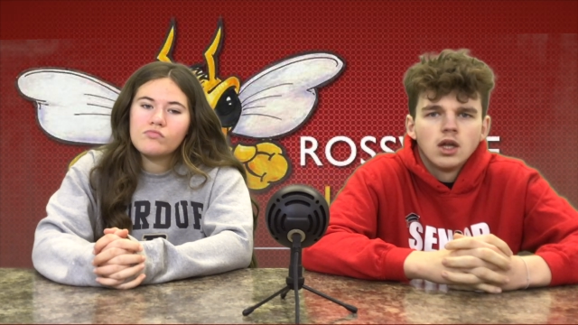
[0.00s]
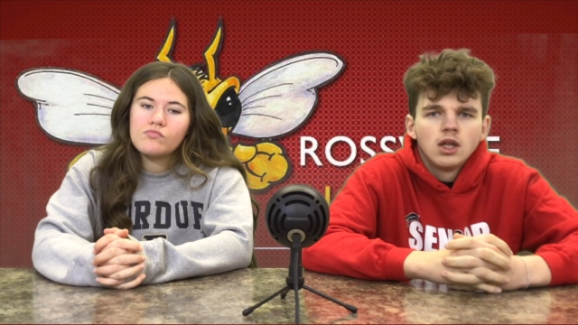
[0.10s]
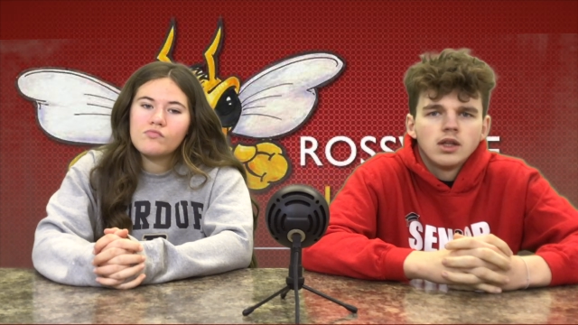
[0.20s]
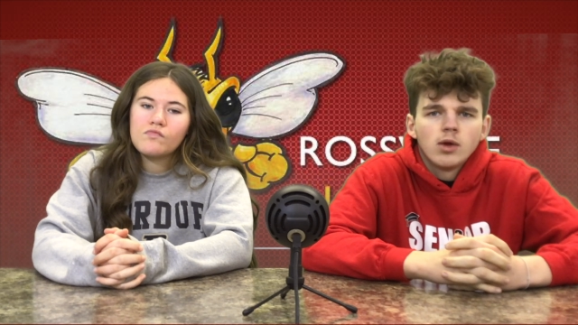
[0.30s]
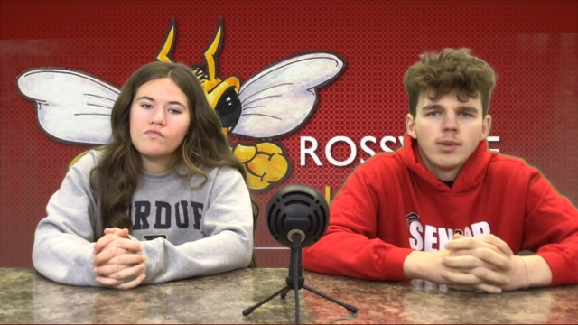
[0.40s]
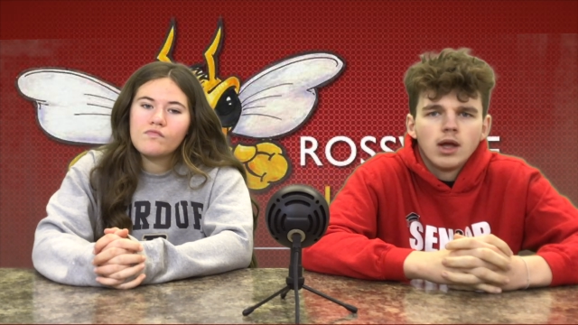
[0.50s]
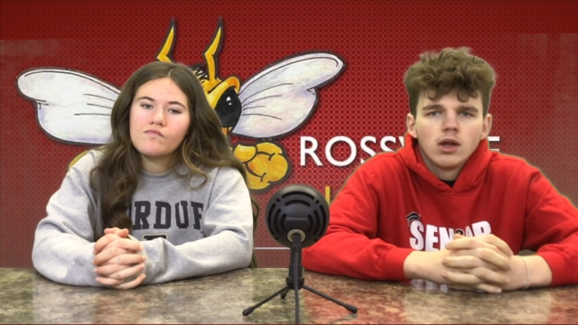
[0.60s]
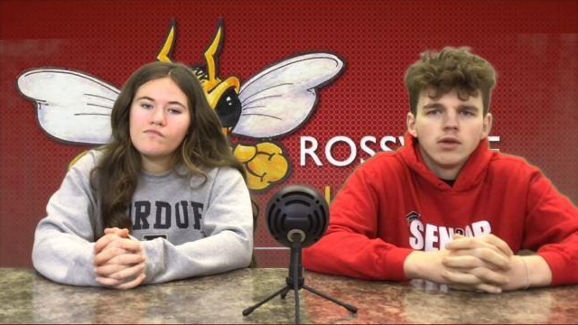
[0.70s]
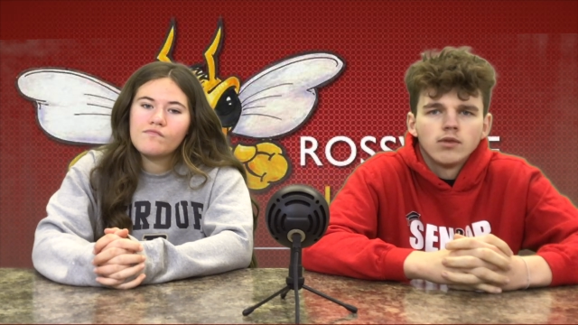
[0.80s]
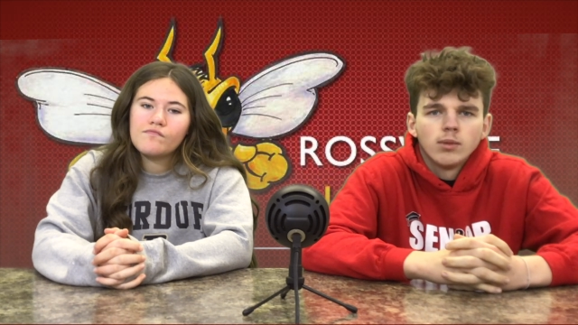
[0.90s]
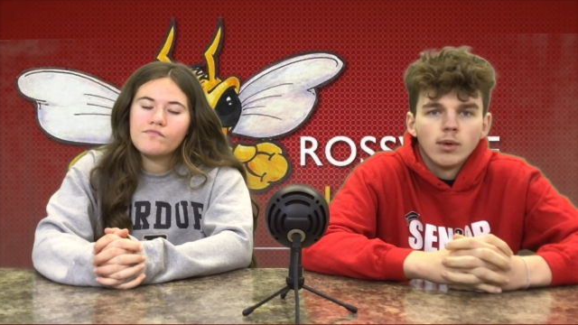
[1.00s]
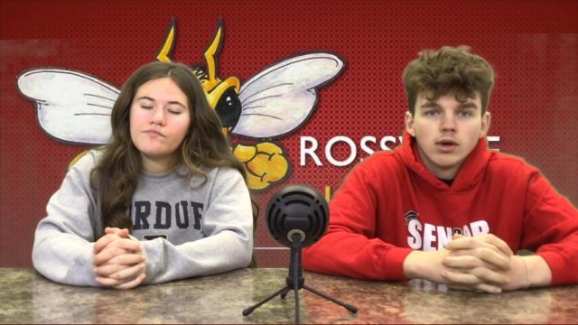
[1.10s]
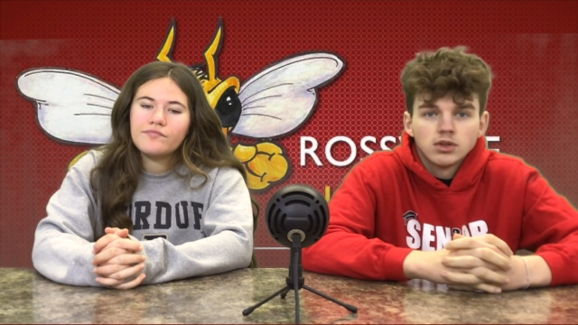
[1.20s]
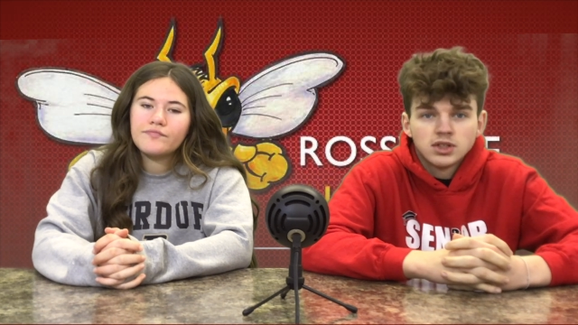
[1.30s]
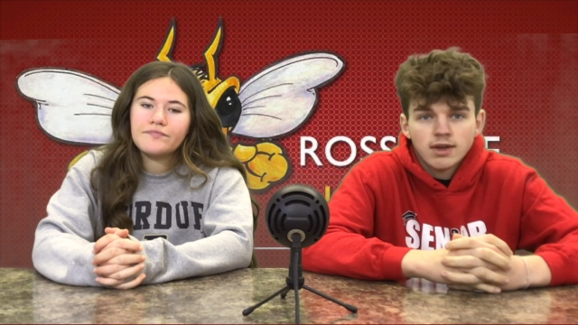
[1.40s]
Speaker 1: They will be held in room
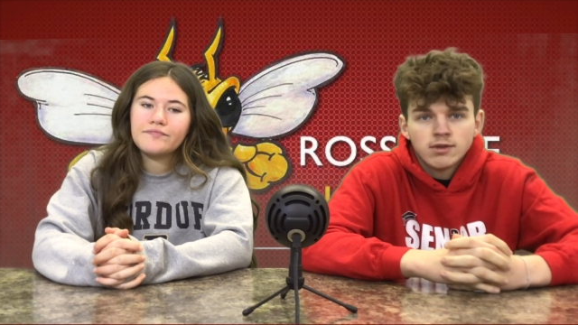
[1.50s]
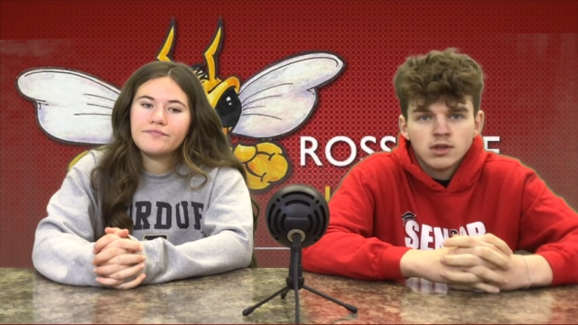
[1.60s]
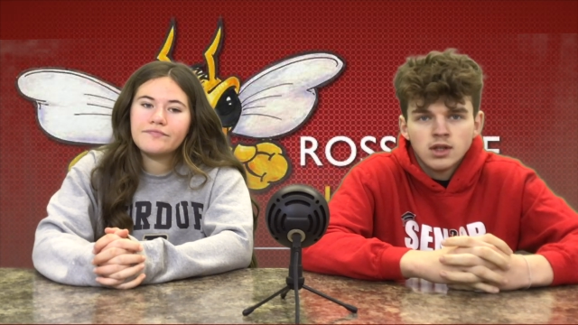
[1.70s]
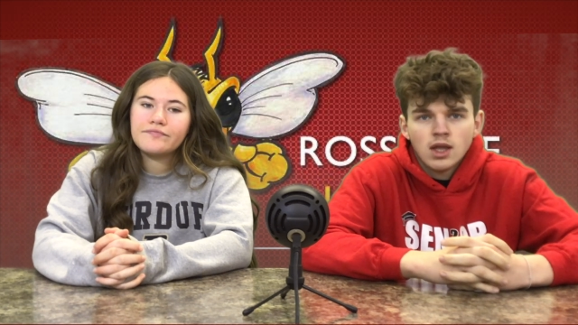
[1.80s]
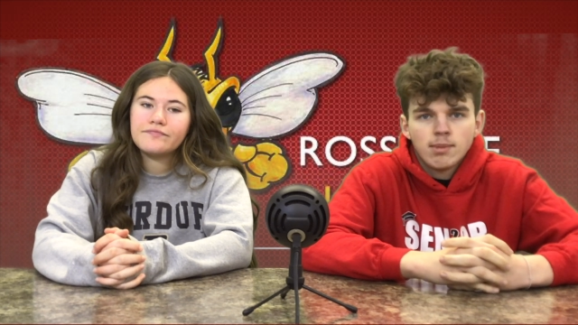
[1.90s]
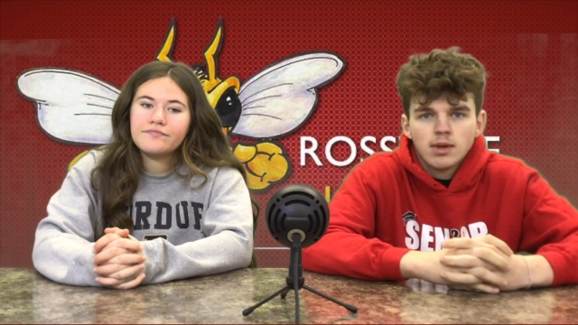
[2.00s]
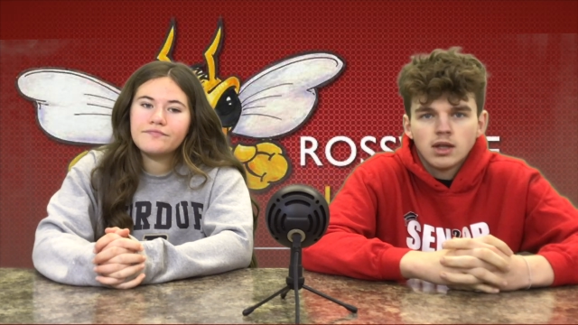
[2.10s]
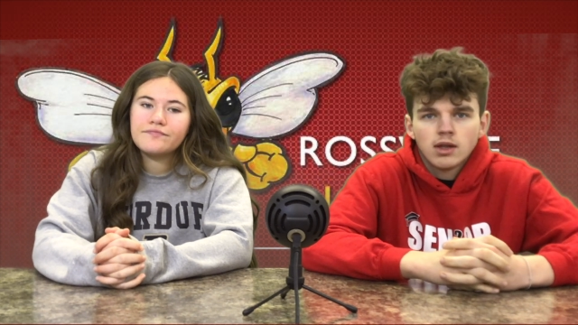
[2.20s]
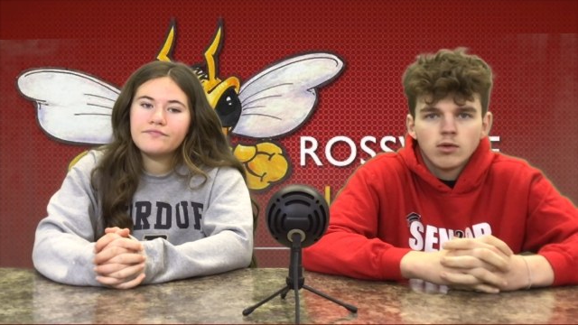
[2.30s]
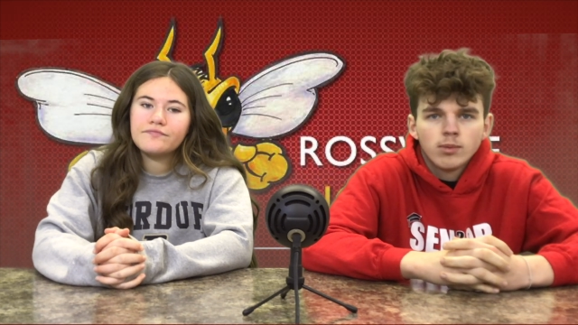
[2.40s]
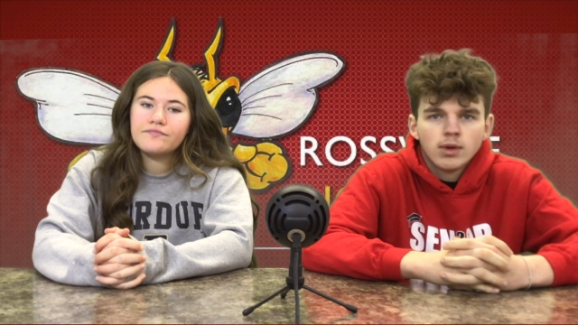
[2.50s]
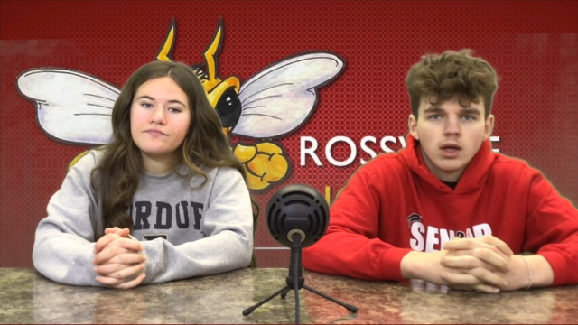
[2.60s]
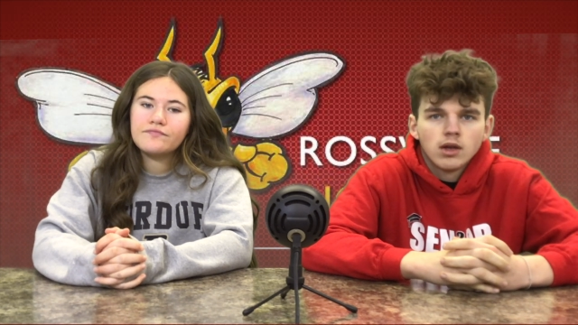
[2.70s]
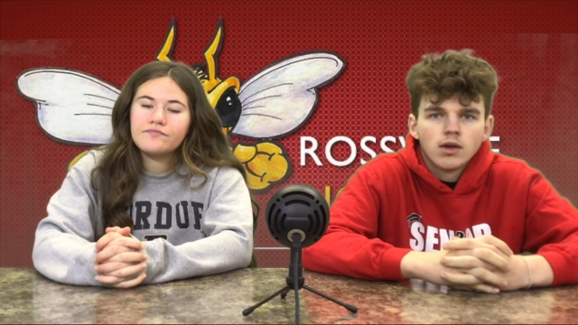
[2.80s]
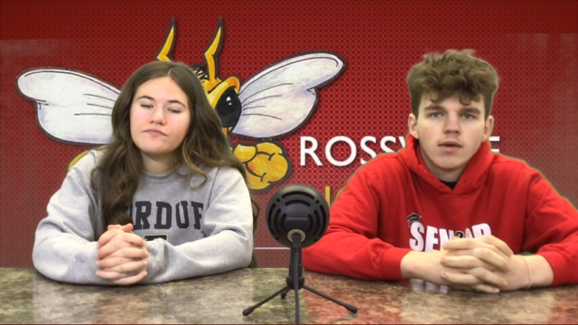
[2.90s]
107. The AP Lit will be
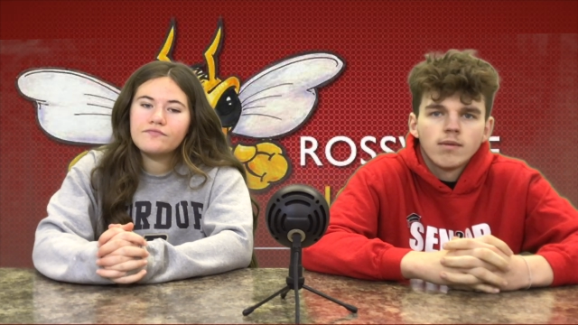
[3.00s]
on